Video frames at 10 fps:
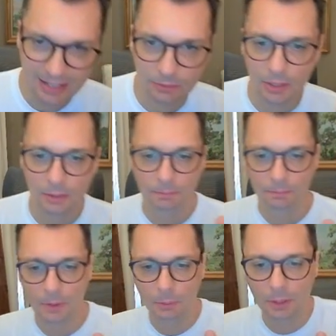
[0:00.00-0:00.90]
right,
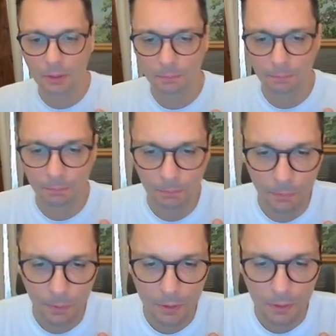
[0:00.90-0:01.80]
there we
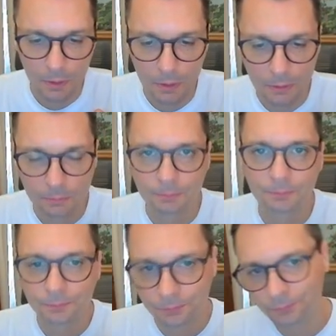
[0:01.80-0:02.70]

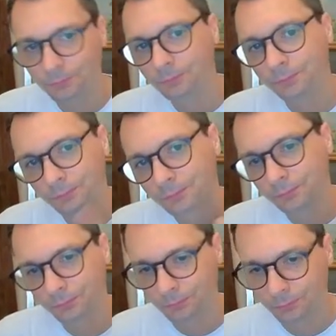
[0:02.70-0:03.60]
go.
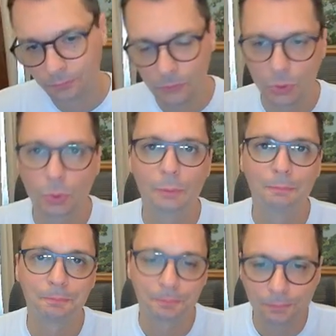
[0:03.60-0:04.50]
Cool.
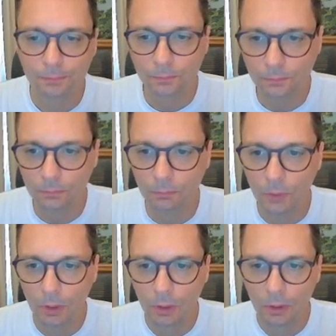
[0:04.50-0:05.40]

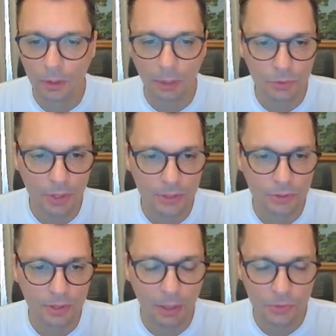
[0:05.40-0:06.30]
That was a
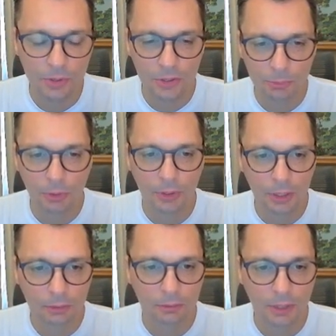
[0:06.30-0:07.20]
nice
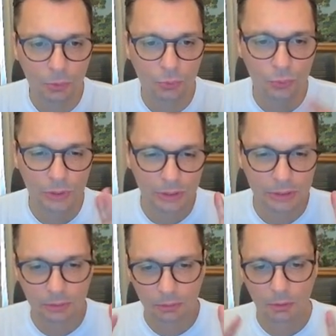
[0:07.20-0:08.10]
Monday. That was
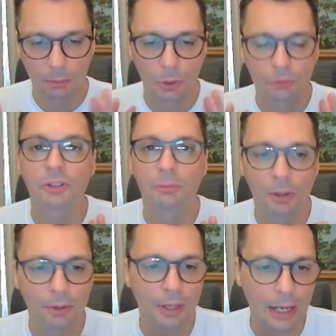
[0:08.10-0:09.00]
really a perfect
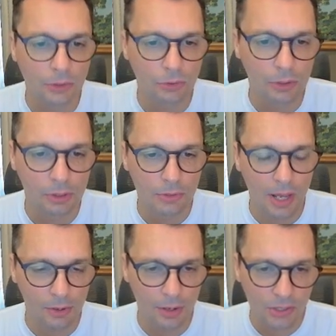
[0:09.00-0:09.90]
Monday, actually, because it
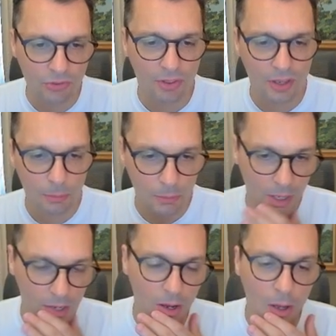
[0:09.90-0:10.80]
had a nice theme. It had
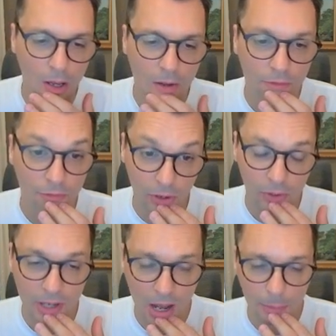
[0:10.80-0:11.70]
a fairly
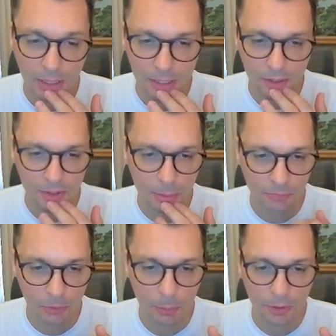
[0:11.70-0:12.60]
complicated theme for a
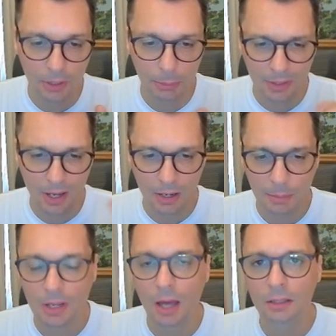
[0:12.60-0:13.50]
Monday, but not, I mean,
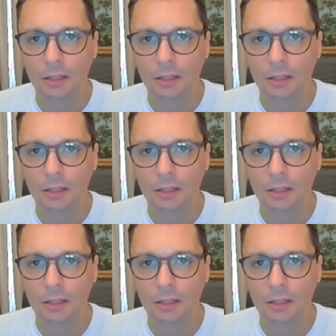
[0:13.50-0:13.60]
not,